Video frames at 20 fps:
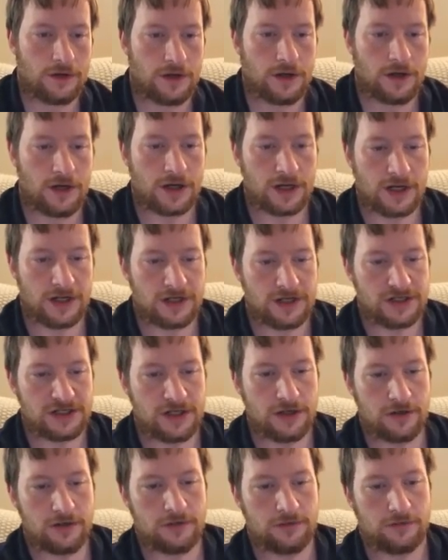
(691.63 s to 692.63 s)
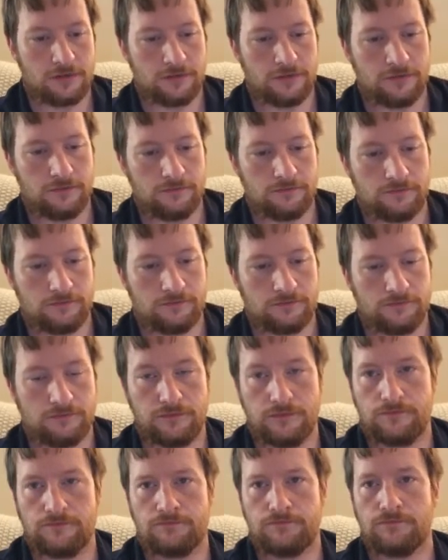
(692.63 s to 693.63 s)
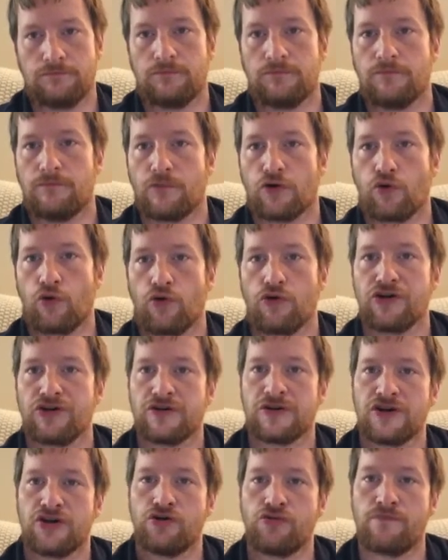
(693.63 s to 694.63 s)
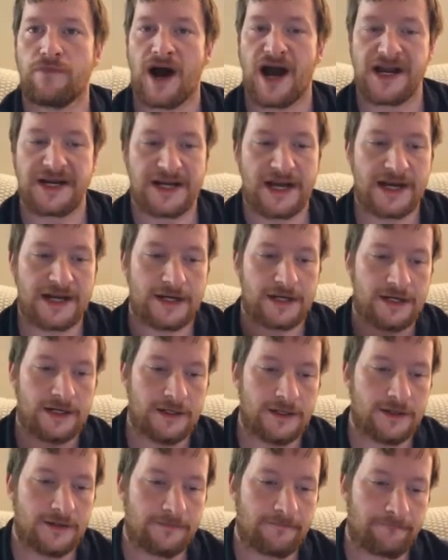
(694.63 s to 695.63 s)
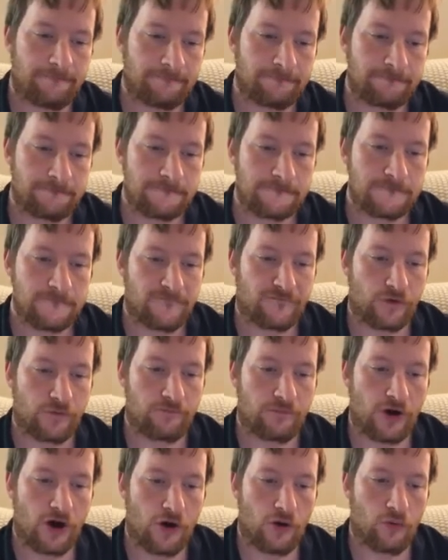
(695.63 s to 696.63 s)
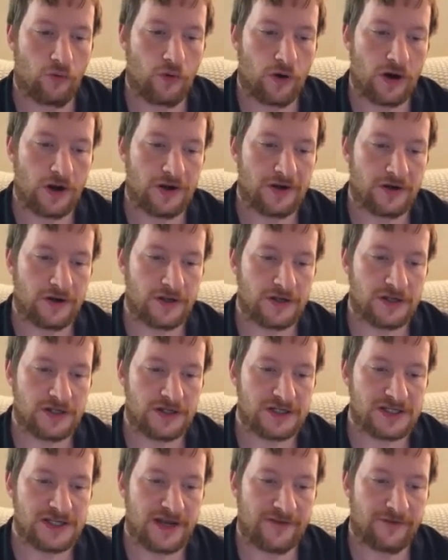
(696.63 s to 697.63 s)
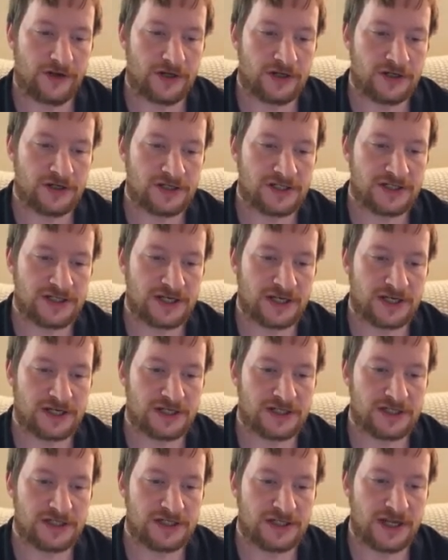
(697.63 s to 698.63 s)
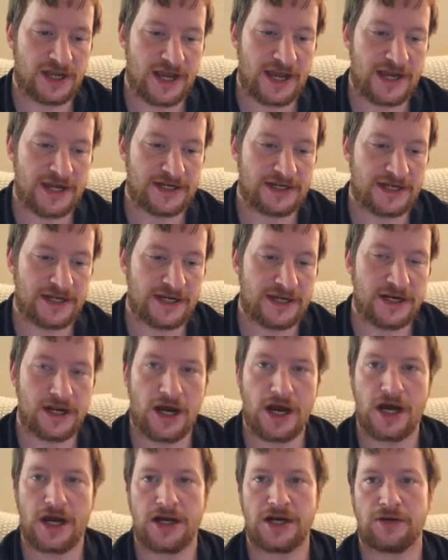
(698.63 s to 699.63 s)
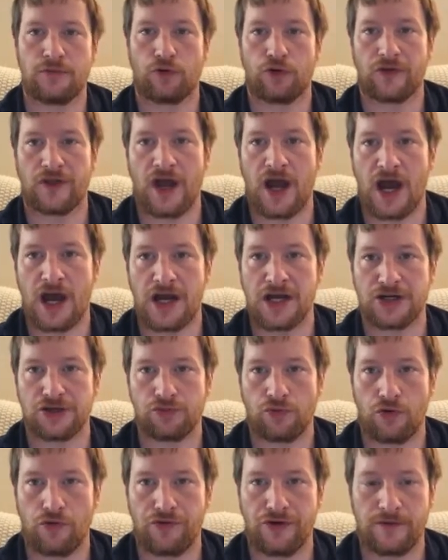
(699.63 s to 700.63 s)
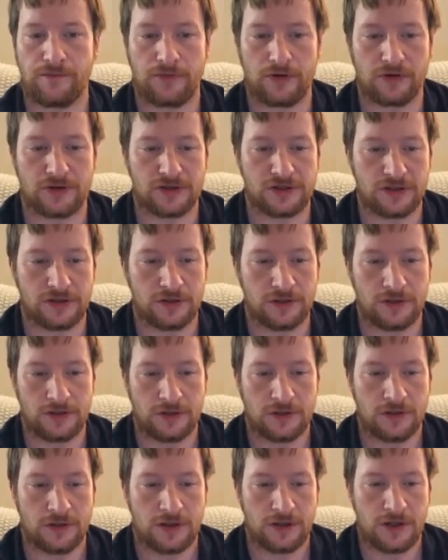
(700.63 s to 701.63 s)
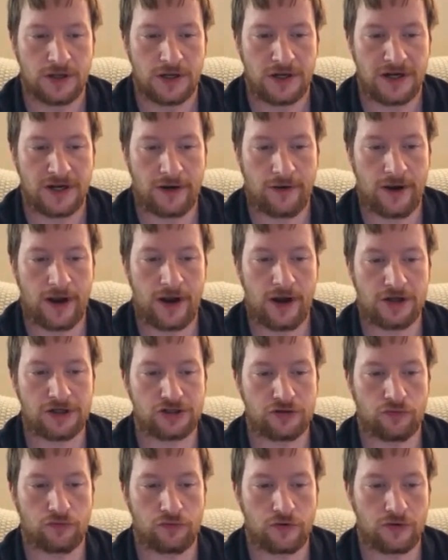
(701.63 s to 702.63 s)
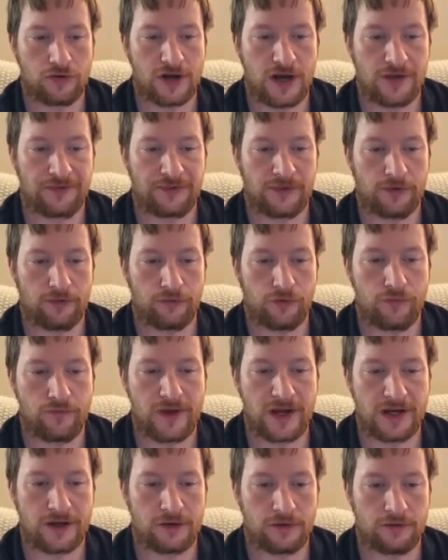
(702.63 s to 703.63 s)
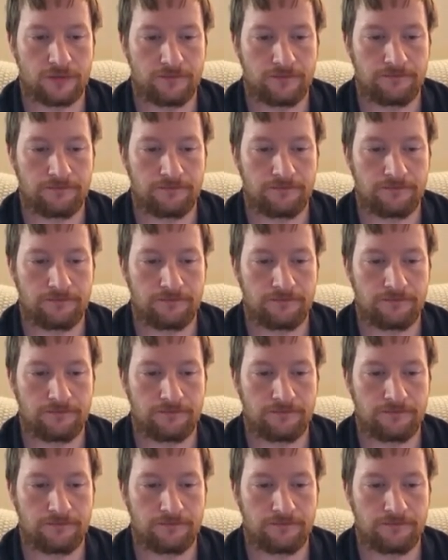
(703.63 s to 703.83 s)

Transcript: Okay, so according to my data, from ball 1, 7, 6, 8, and 9 were the highest rolled numbers. Now I also wrote out the remainder